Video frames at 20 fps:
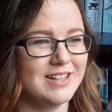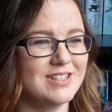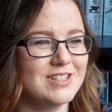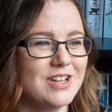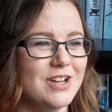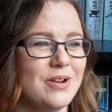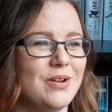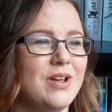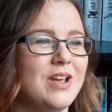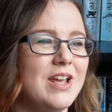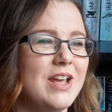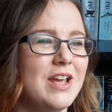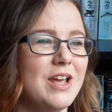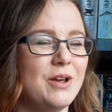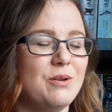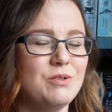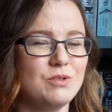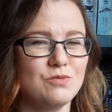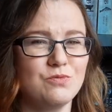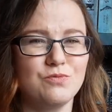So
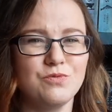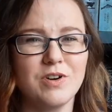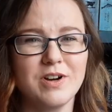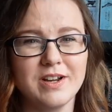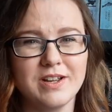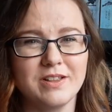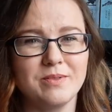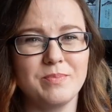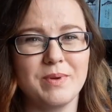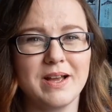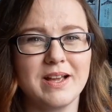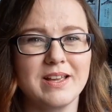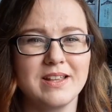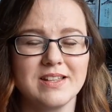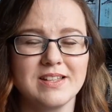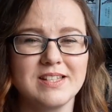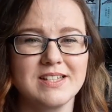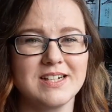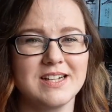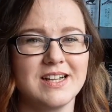it was right back at the
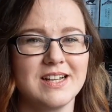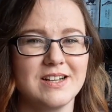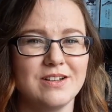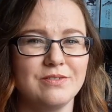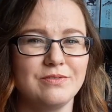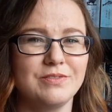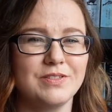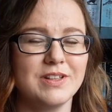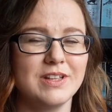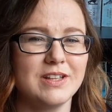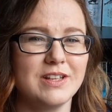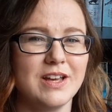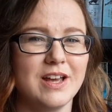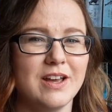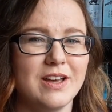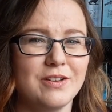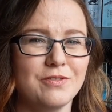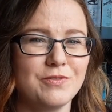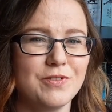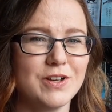start of
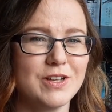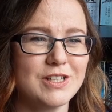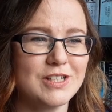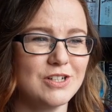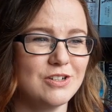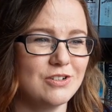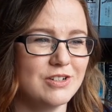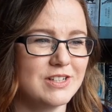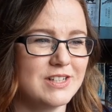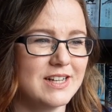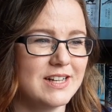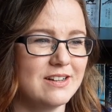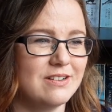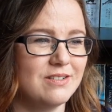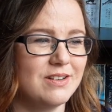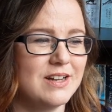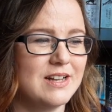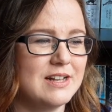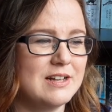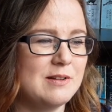the first lockdown,